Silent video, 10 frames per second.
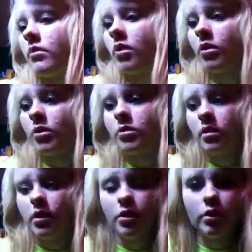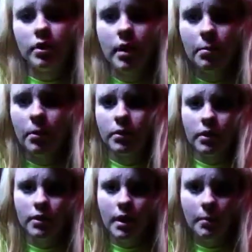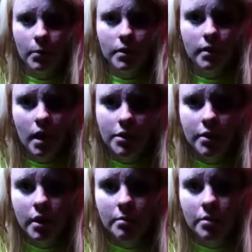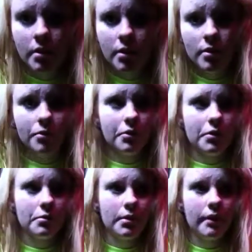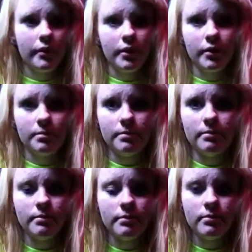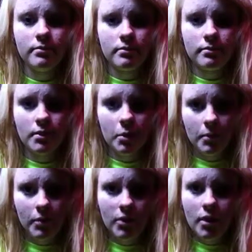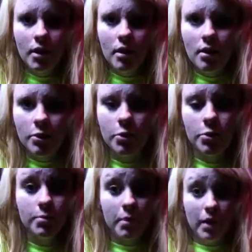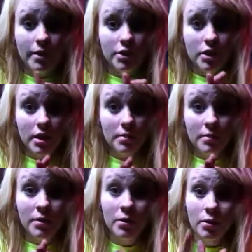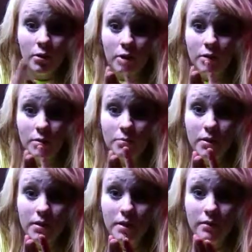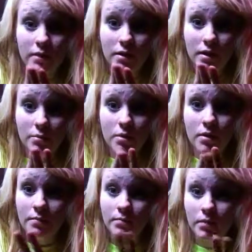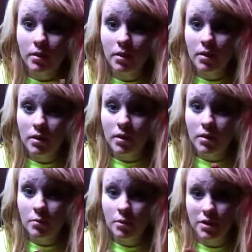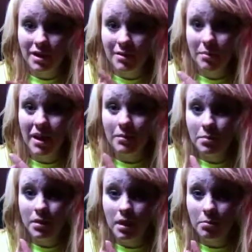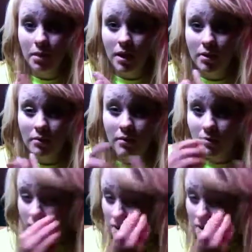Don't use electrical tape or duct tape or scotch tape or whatever dumbness. You can use bondage tape, or you can use PTFE tape, which is like pipe tape, kind of.